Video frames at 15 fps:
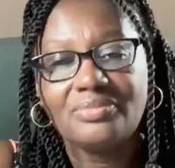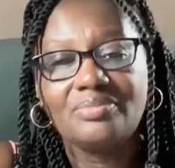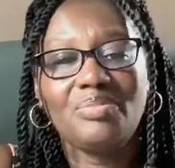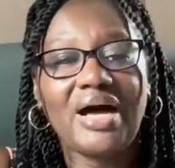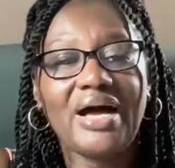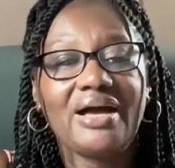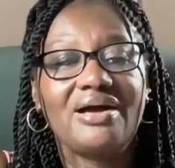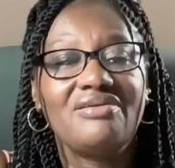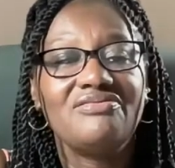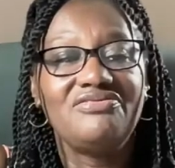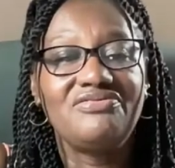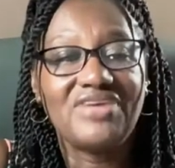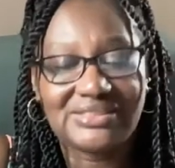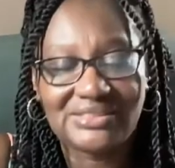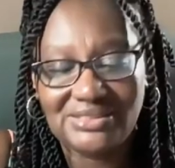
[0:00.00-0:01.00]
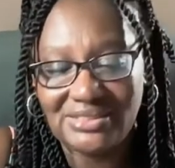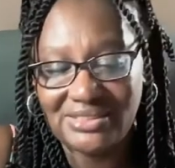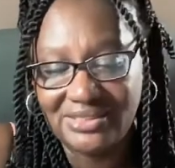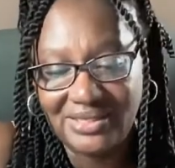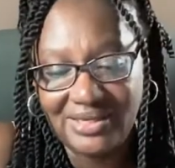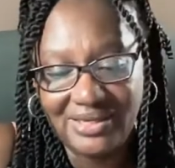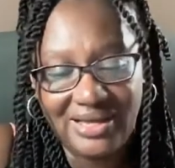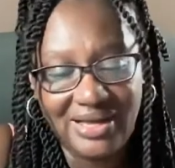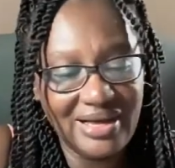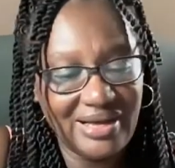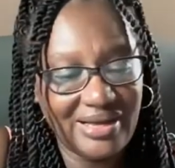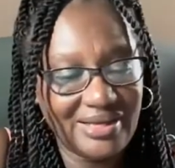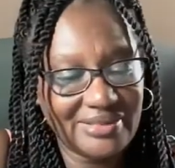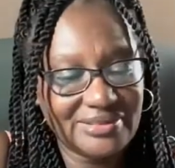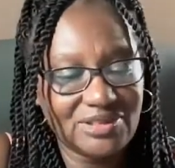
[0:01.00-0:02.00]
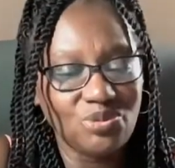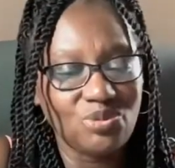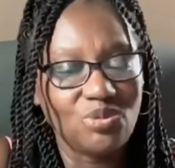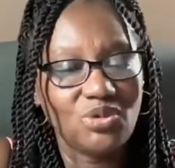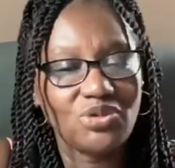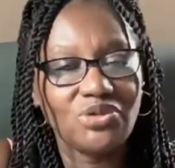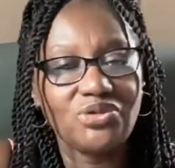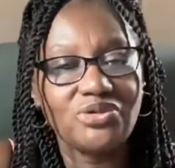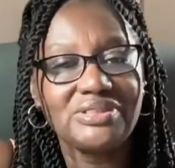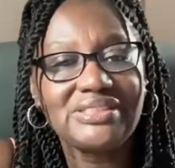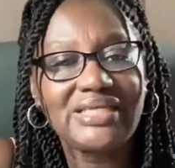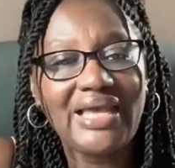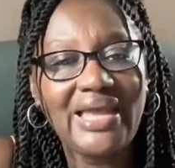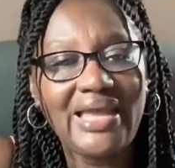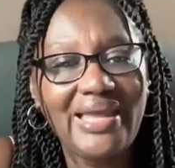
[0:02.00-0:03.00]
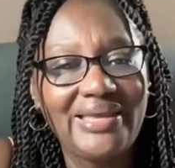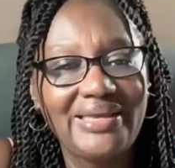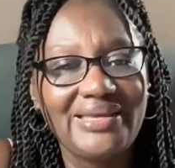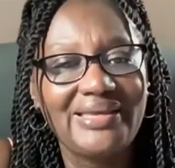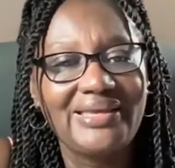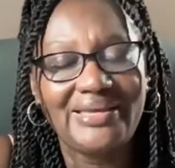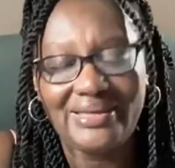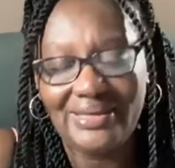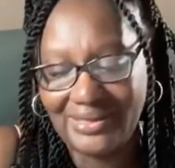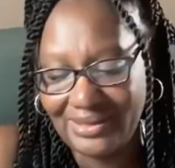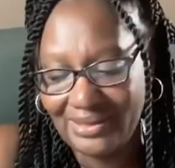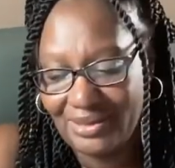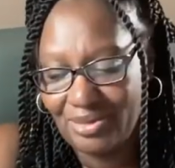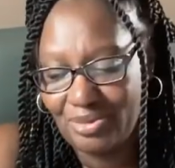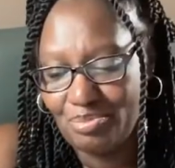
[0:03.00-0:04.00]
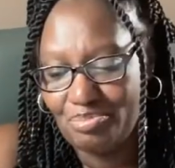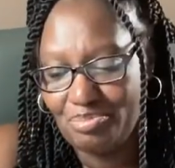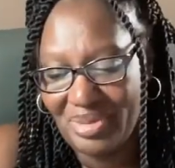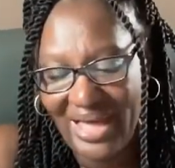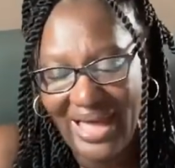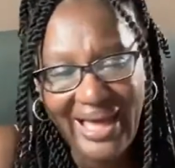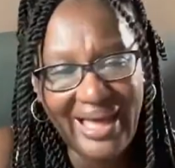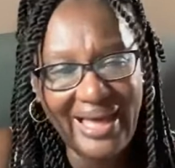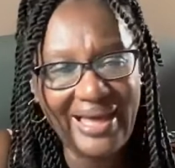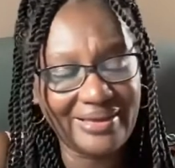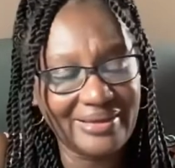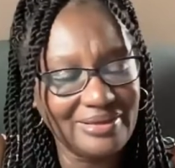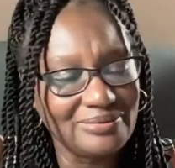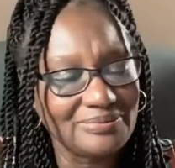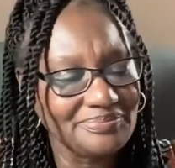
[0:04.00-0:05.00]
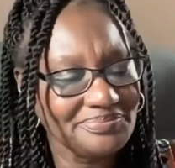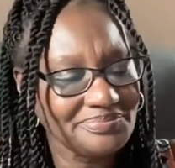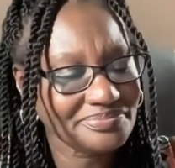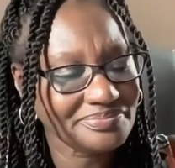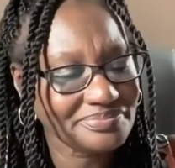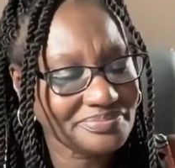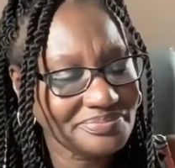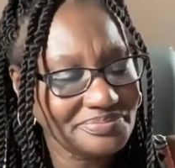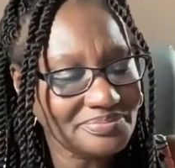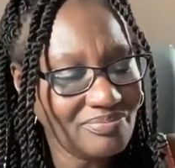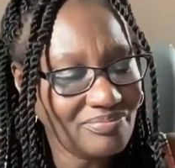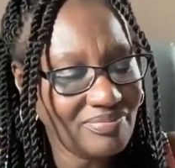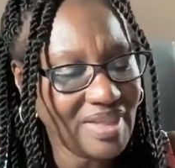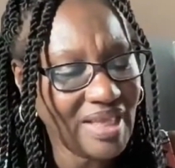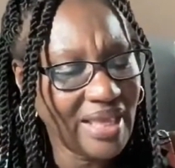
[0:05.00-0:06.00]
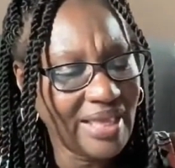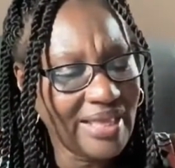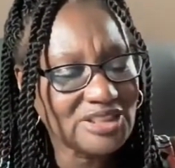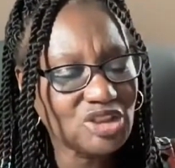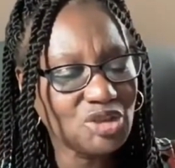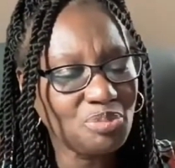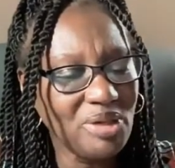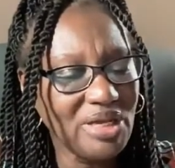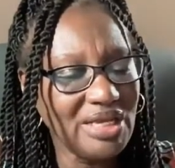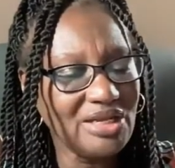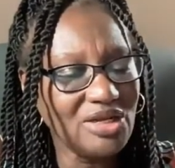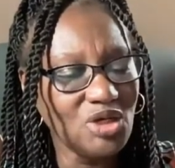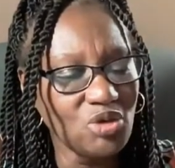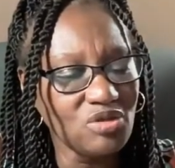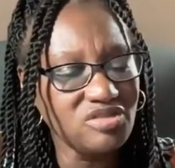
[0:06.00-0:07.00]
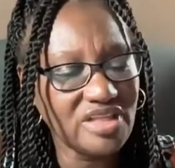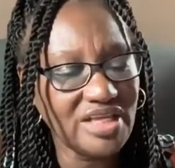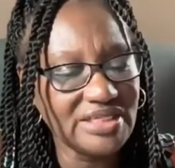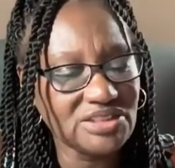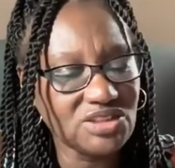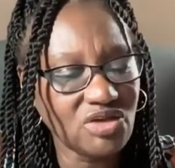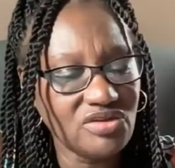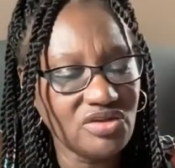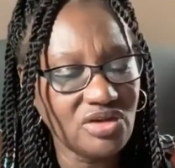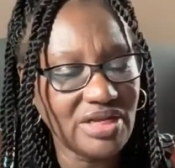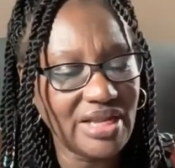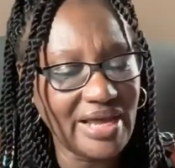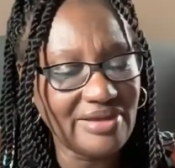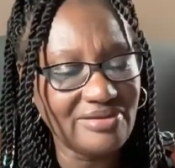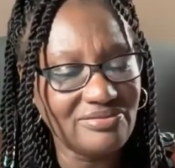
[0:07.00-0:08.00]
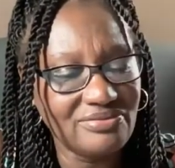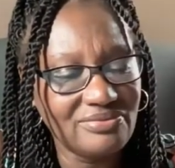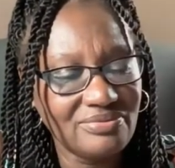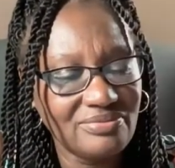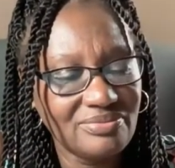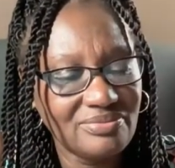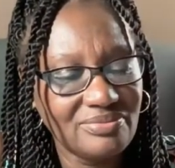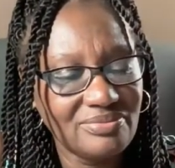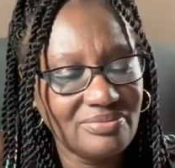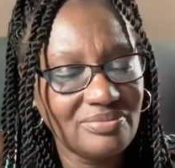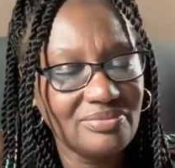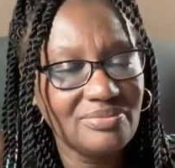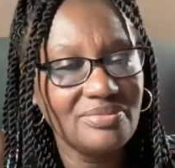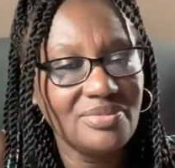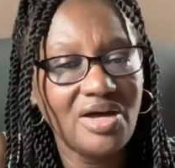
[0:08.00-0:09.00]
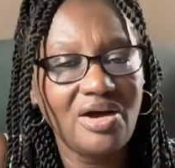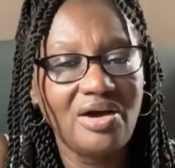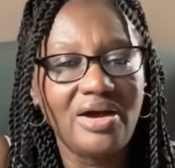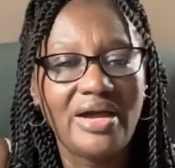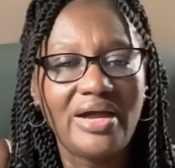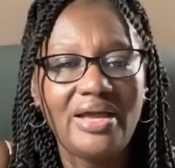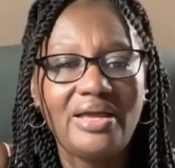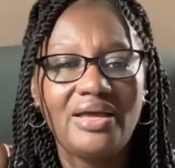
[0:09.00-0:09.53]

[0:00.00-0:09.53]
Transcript: by confessing God's word. Take it back. Speak new things over your life. All right.